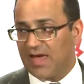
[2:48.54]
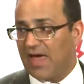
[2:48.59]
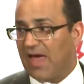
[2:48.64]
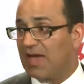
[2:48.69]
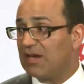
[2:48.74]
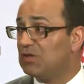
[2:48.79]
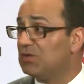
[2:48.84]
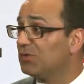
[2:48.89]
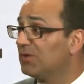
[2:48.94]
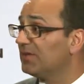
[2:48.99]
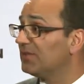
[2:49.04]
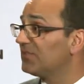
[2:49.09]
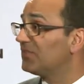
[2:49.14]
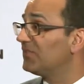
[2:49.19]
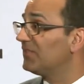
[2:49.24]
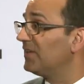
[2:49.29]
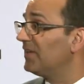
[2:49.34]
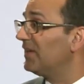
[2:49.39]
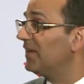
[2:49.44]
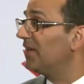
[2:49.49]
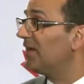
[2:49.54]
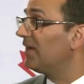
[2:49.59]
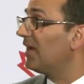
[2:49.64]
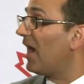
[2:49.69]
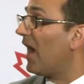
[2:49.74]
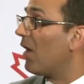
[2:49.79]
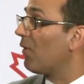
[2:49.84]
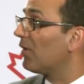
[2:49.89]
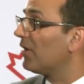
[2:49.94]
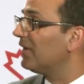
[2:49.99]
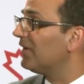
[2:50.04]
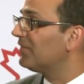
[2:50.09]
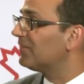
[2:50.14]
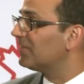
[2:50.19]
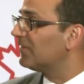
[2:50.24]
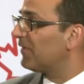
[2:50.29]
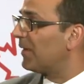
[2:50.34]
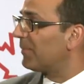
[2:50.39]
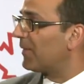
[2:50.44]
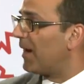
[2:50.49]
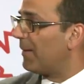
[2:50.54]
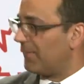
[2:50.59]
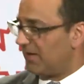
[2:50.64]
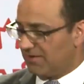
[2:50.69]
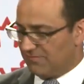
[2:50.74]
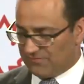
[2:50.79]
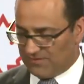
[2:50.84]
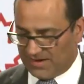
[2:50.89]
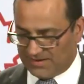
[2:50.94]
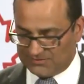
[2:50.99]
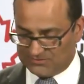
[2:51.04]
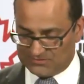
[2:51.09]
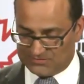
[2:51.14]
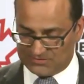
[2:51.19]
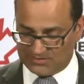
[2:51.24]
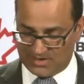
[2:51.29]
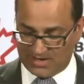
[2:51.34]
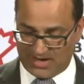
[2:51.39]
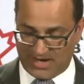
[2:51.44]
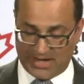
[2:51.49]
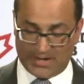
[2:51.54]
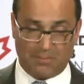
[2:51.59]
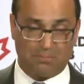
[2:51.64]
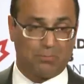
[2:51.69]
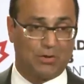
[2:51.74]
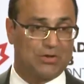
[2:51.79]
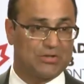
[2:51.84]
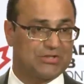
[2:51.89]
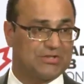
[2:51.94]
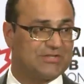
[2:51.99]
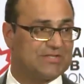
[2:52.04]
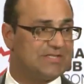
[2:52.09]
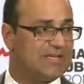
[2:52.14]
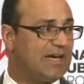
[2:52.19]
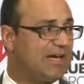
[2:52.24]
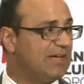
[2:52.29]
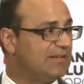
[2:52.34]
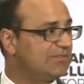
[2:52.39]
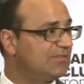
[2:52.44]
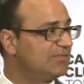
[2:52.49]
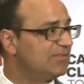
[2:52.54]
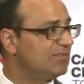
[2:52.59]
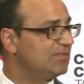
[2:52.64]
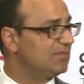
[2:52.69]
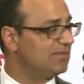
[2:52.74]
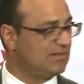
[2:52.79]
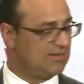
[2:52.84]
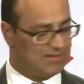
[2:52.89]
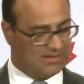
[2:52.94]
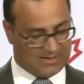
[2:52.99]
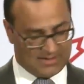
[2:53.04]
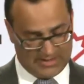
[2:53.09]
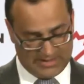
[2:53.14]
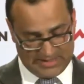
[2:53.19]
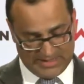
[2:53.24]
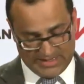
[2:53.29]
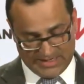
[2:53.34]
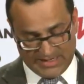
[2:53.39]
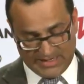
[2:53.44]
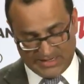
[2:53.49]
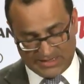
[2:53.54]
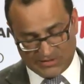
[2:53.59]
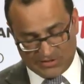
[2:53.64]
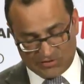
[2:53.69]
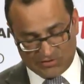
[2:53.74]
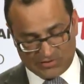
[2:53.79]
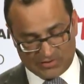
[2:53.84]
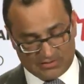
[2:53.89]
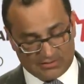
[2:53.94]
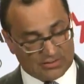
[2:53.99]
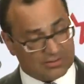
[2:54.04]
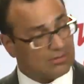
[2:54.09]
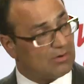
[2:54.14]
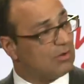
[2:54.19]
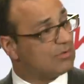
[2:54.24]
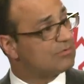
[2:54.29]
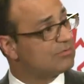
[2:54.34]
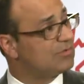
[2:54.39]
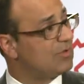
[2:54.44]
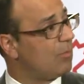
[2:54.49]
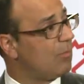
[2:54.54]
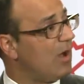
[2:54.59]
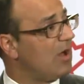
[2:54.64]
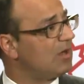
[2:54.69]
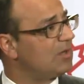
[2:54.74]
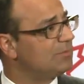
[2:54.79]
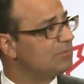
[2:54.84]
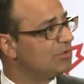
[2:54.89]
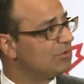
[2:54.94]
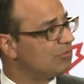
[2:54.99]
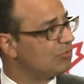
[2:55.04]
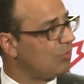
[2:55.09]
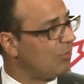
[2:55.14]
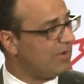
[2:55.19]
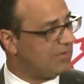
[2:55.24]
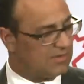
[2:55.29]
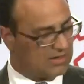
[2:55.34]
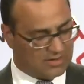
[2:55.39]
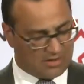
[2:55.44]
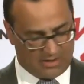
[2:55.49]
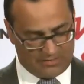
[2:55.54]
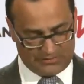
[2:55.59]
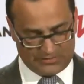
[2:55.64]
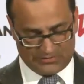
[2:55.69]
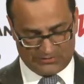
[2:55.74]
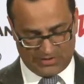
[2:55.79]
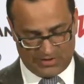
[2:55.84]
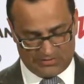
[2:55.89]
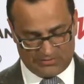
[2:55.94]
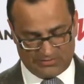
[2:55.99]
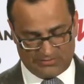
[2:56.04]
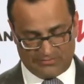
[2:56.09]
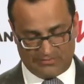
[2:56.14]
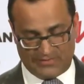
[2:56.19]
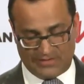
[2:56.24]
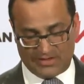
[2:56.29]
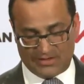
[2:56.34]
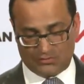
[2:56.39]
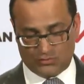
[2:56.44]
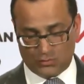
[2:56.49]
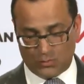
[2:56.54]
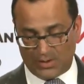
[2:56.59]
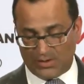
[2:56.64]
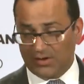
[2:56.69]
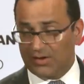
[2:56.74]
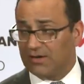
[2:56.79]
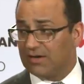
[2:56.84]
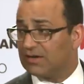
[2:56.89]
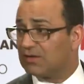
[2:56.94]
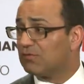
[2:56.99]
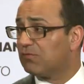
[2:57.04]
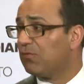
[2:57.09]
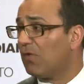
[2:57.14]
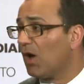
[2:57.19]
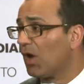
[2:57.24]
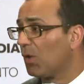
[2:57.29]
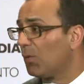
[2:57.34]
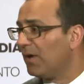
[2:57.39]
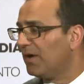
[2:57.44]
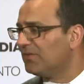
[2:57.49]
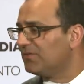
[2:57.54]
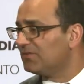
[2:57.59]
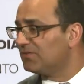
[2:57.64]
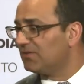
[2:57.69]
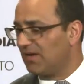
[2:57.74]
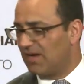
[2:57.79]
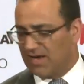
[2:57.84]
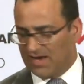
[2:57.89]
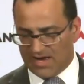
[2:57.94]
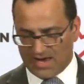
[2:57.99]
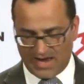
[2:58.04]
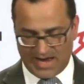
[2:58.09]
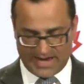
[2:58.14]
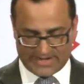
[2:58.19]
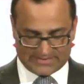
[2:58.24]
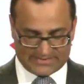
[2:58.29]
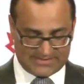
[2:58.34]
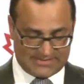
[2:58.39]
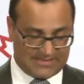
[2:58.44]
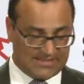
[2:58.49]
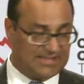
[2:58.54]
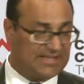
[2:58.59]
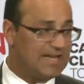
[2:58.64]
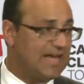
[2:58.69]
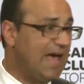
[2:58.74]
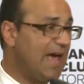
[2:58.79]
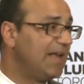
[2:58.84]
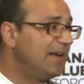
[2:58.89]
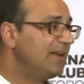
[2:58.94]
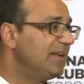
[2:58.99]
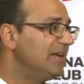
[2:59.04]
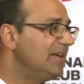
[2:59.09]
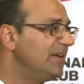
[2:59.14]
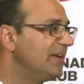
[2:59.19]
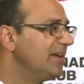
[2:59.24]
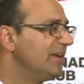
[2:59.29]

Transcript: and you can see our list of upcoming events and purchase tickets. In addition, you're also welcome to join the conversation via Twitter and to follow us at CDNCLBTO.